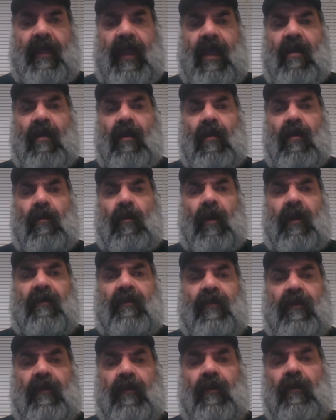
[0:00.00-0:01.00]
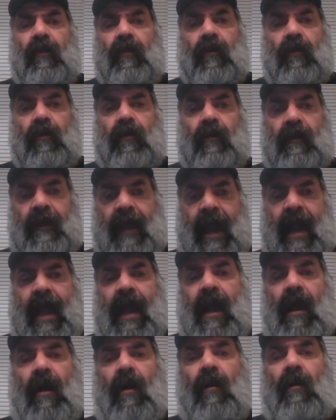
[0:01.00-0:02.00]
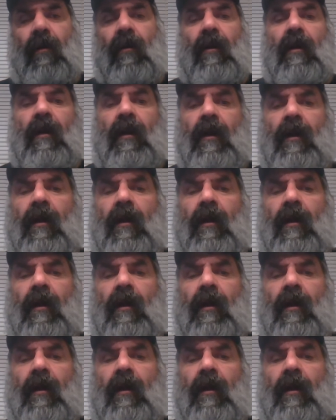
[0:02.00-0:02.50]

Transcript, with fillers: they are going to now